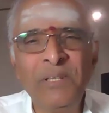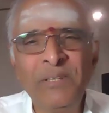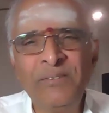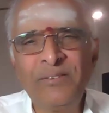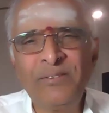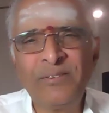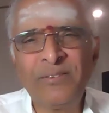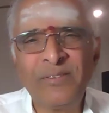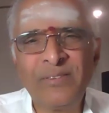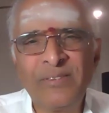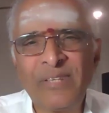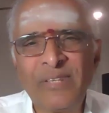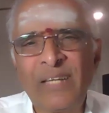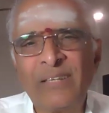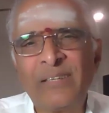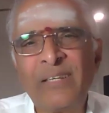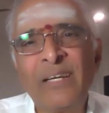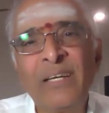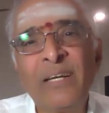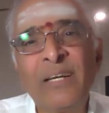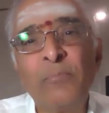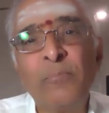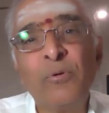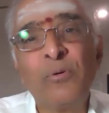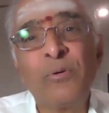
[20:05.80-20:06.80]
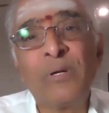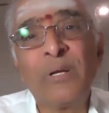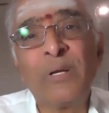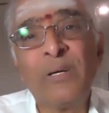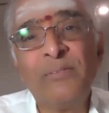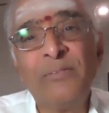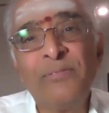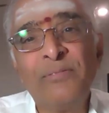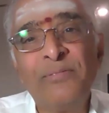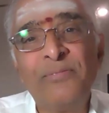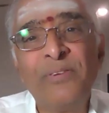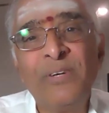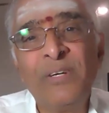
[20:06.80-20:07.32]
means certain amount
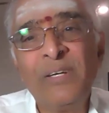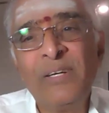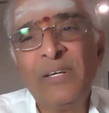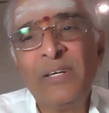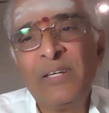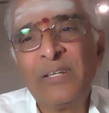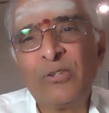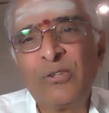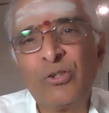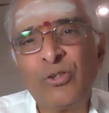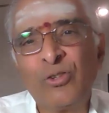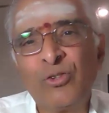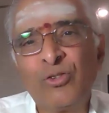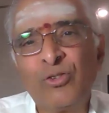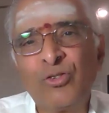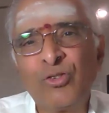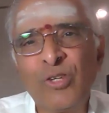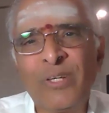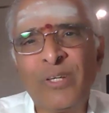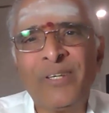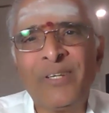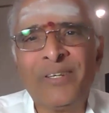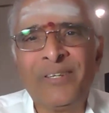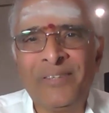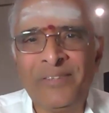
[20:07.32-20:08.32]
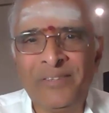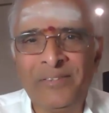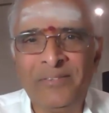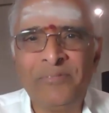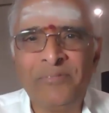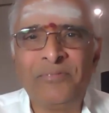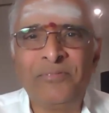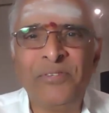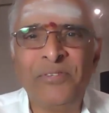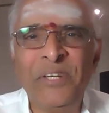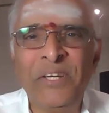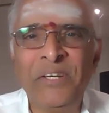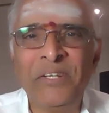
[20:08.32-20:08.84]
of concern,
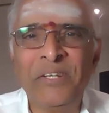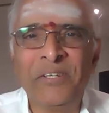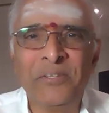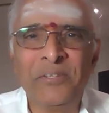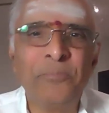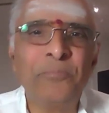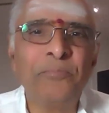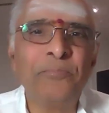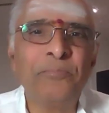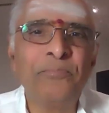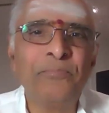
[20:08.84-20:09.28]
fear.